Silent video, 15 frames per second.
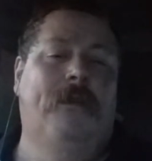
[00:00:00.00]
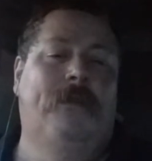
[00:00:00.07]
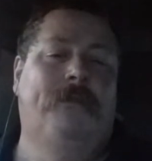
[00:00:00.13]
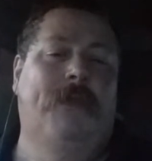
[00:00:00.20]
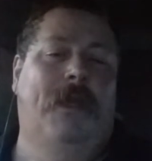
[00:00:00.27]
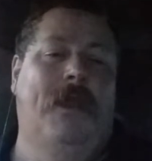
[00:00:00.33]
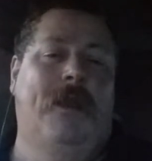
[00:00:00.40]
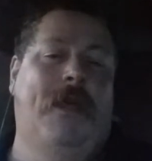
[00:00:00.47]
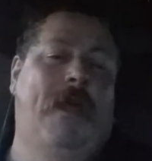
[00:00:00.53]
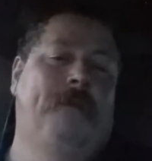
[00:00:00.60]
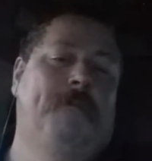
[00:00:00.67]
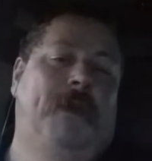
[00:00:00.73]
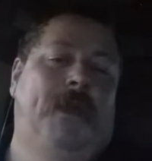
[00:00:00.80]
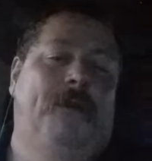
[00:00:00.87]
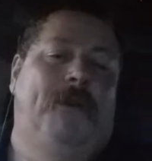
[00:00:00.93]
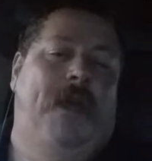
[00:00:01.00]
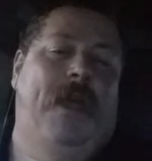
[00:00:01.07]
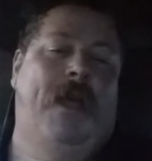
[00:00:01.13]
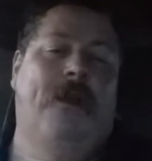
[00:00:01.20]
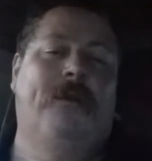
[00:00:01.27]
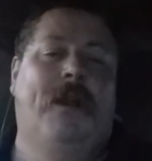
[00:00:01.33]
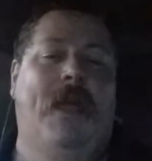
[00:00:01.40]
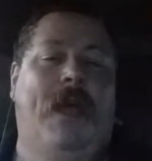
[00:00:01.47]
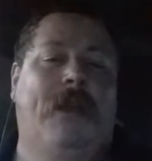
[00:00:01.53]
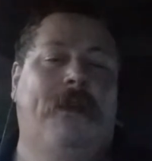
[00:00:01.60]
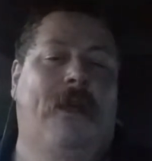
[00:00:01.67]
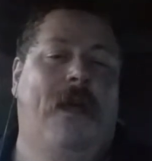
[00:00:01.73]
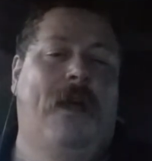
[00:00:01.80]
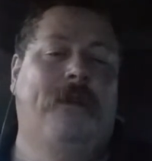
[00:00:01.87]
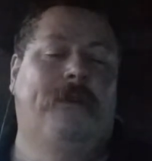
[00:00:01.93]
that I may have had or had
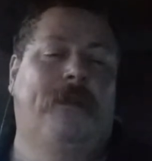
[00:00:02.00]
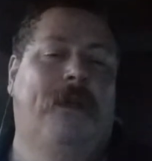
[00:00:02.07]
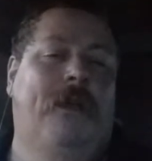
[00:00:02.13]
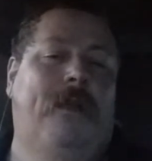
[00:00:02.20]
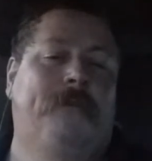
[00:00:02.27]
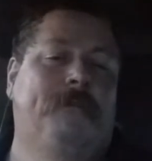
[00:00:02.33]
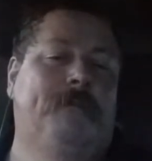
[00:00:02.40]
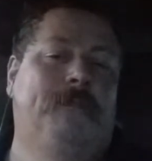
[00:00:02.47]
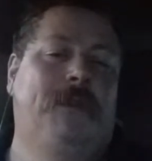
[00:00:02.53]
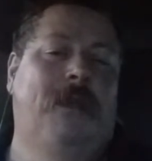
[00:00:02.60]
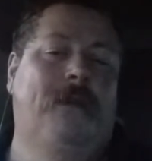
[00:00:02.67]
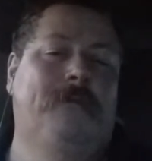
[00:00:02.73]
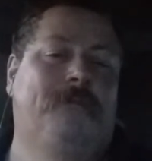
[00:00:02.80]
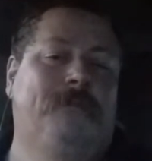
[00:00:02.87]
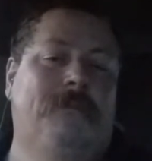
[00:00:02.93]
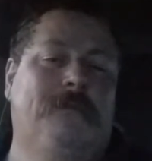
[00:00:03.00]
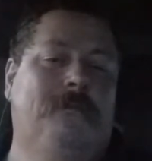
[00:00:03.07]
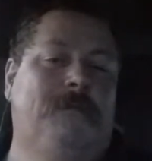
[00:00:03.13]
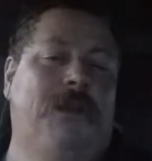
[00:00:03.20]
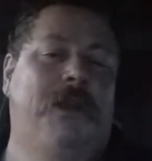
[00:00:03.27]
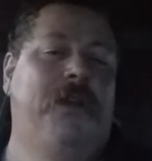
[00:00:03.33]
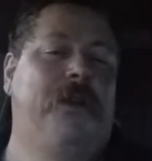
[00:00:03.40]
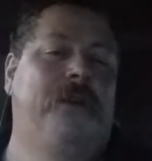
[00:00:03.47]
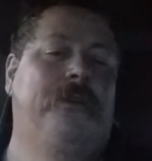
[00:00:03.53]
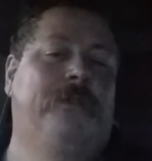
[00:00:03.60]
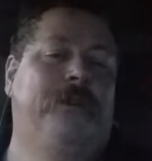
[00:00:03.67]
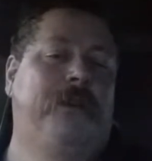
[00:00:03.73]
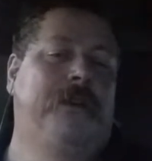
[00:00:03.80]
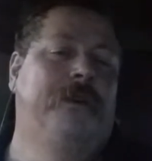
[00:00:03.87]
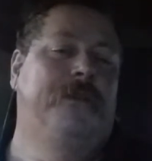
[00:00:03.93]
not done
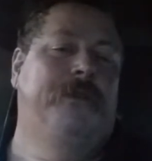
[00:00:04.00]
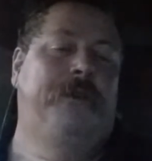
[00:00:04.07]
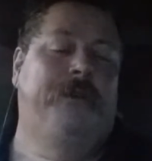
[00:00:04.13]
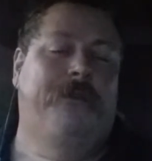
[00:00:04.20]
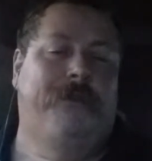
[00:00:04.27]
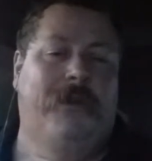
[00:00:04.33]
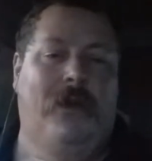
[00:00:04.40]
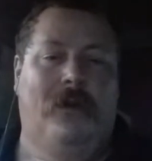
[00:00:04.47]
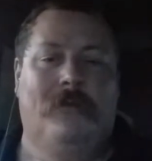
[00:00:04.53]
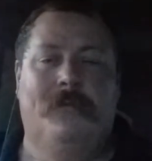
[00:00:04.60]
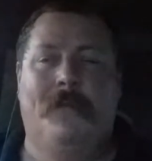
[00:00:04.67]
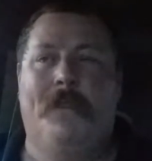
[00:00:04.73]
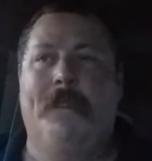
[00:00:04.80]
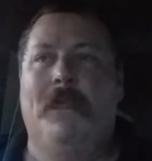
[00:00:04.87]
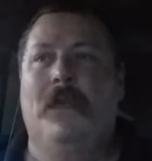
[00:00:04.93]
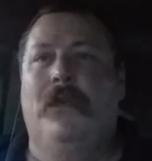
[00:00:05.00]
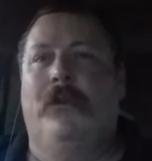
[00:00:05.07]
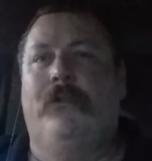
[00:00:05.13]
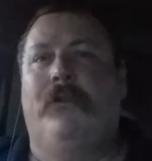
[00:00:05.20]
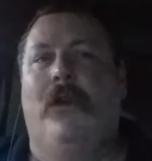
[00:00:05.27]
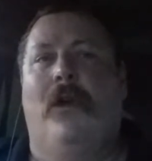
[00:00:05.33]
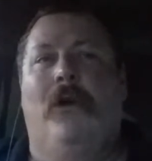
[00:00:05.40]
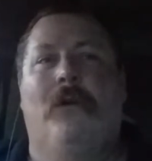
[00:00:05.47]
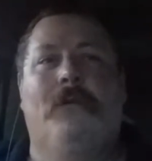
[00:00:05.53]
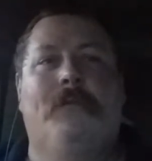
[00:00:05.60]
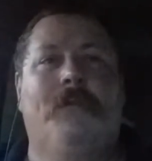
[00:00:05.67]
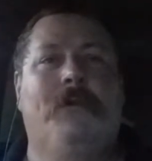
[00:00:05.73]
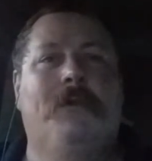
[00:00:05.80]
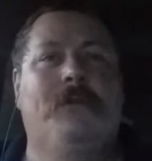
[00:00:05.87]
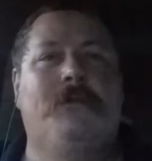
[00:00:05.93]
years and years and years ago. So
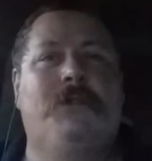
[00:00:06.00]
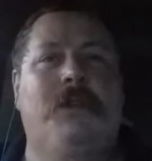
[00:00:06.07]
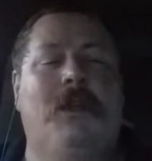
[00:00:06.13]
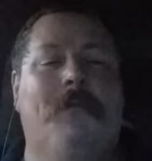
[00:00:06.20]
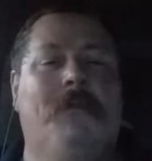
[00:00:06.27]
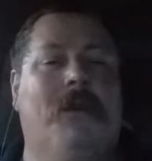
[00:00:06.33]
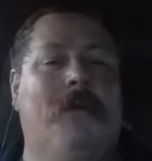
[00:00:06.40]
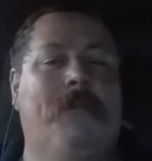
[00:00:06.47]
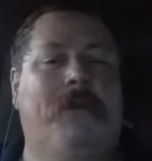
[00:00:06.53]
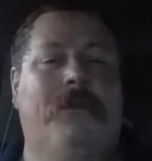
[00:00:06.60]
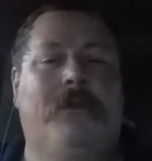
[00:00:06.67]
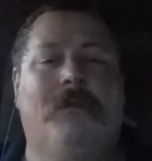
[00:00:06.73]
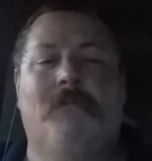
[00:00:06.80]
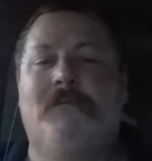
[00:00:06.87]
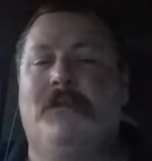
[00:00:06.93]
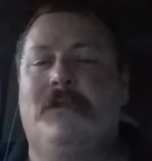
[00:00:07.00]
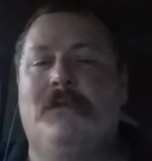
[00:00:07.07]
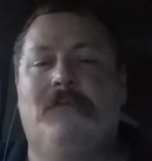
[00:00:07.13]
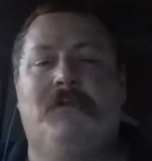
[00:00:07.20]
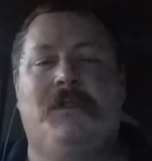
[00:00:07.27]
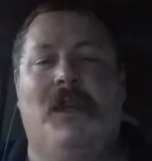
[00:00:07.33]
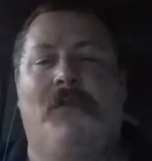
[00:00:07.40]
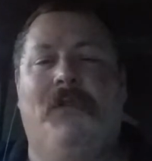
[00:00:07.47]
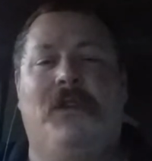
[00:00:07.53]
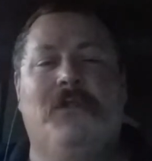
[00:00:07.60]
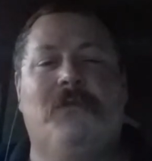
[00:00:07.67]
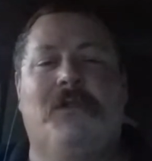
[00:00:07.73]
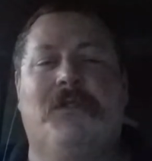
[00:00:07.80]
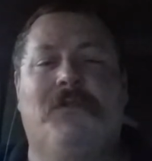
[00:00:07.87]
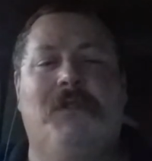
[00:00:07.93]
GM Grumpy's stuff, he's
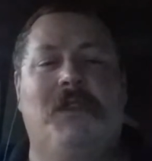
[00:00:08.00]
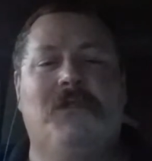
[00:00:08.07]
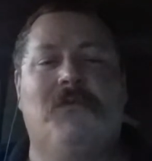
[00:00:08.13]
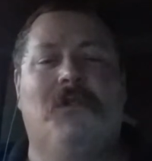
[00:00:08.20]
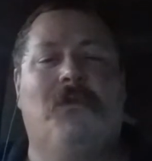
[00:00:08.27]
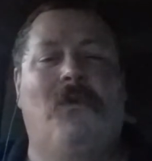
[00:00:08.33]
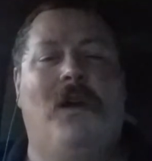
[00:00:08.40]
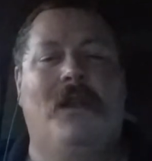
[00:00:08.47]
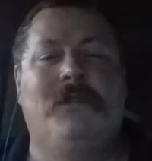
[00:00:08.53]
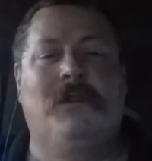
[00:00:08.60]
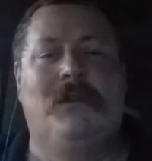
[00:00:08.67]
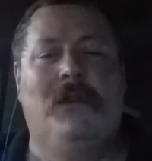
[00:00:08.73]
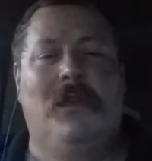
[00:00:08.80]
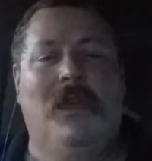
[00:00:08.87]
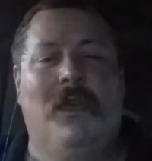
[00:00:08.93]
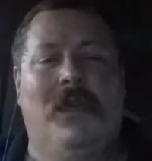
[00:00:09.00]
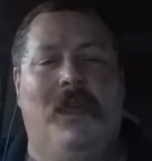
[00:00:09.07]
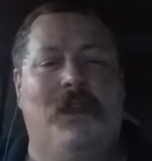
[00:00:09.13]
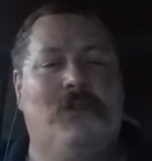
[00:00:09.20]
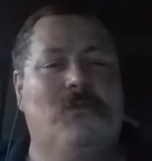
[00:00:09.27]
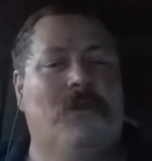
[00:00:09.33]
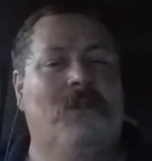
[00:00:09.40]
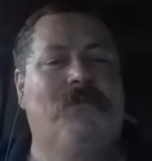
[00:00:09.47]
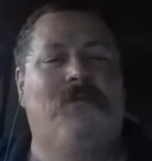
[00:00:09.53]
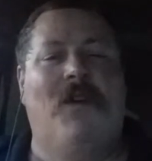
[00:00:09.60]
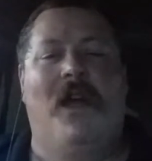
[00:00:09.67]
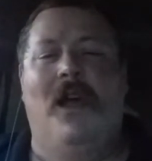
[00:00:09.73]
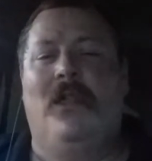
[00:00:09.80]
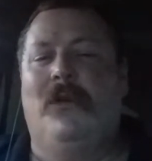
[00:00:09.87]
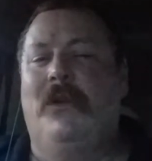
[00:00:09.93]
worth watching. He's worth
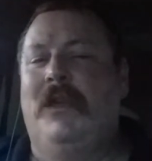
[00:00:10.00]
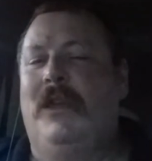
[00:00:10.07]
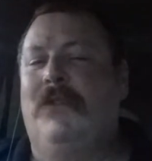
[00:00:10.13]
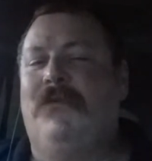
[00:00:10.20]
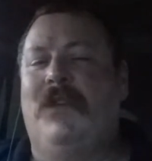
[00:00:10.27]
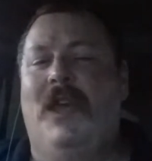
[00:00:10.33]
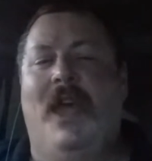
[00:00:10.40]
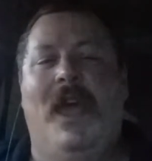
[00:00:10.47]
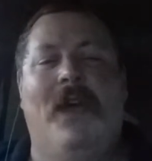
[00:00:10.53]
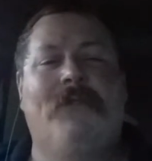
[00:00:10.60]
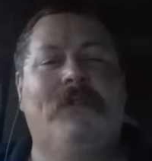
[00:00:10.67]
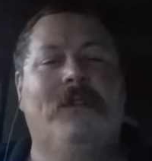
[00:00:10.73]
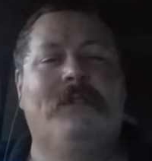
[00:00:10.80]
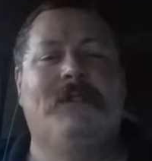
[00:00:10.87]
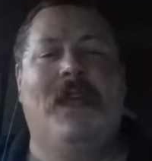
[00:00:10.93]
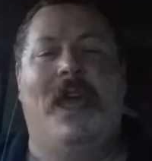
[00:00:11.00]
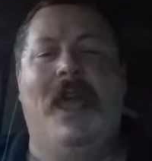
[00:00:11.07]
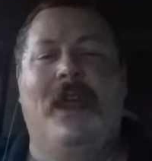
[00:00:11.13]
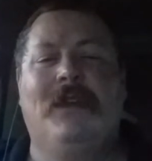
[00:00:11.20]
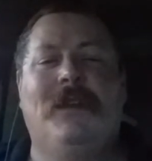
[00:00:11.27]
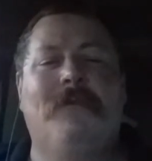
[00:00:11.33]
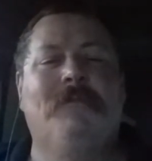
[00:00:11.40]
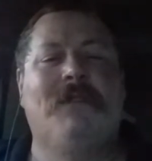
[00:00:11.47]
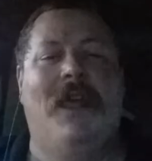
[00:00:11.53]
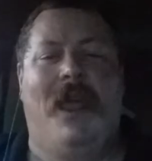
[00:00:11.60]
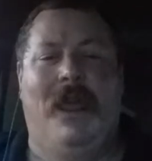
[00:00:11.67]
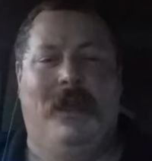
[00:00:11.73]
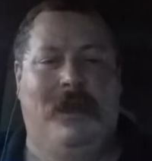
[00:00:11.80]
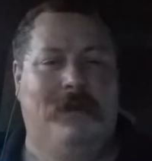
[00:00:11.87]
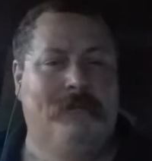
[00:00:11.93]
following. If you haven't tagged him,
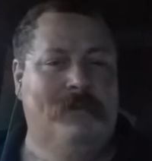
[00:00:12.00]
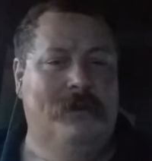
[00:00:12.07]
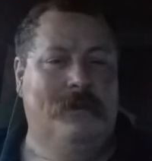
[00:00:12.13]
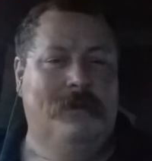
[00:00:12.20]
tag him.